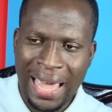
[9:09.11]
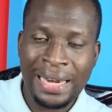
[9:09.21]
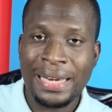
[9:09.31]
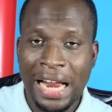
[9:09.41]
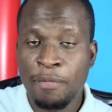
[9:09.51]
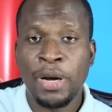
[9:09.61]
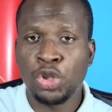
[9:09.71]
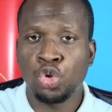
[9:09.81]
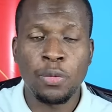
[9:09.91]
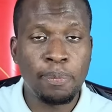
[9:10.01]
and that
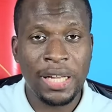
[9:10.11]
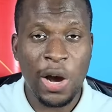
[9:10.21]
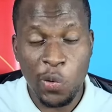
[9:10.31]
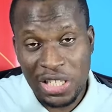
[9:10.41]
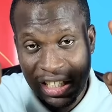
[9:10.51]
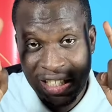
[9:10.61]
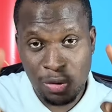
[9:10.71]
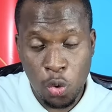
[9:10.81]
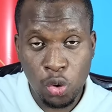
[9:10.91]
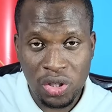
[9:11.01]
matured player, which
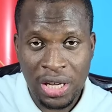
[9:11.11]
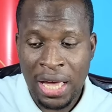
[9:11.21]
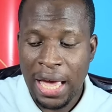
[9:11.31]
include